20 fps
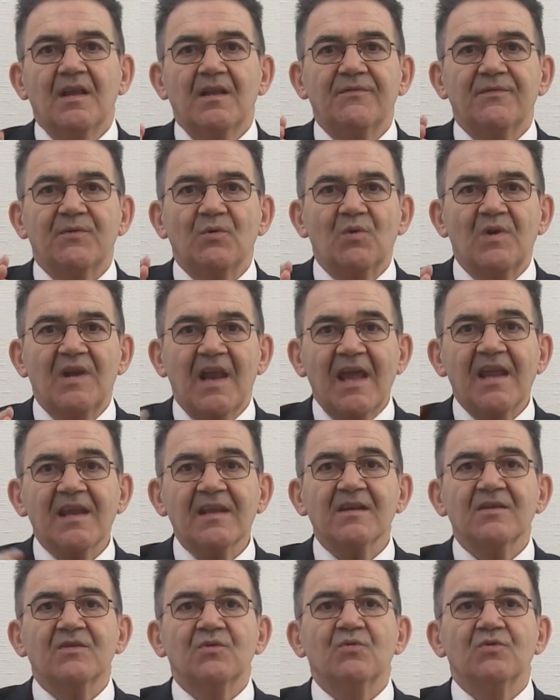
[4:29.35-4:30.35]
If you
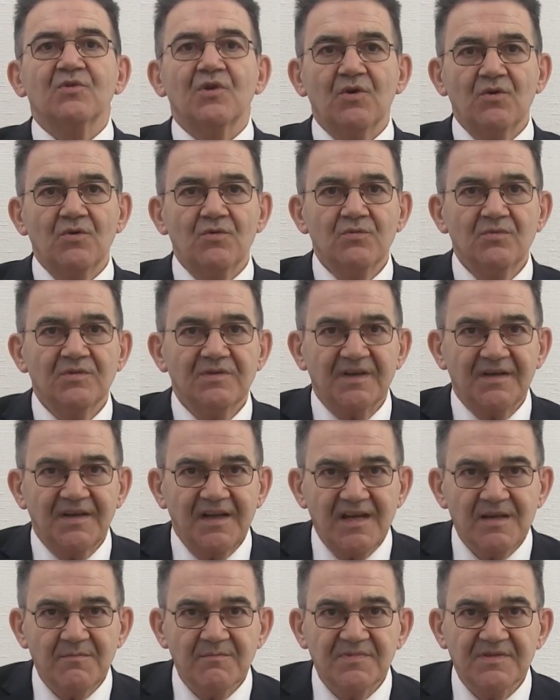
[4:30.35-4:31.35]
like to know the
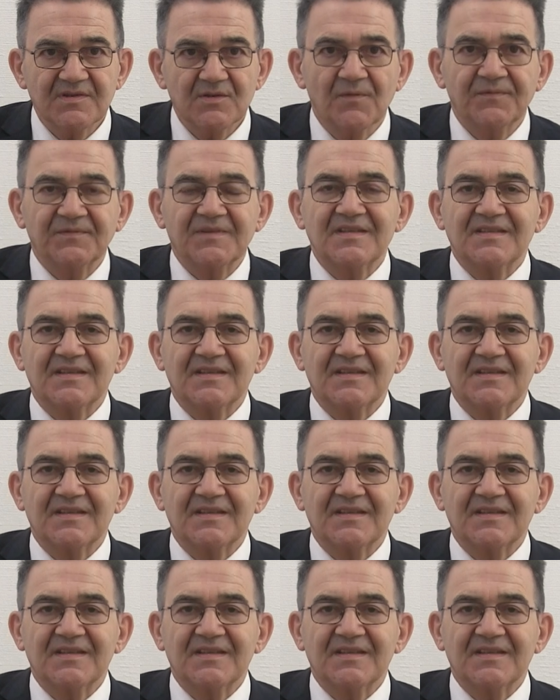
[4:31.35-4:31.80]
names of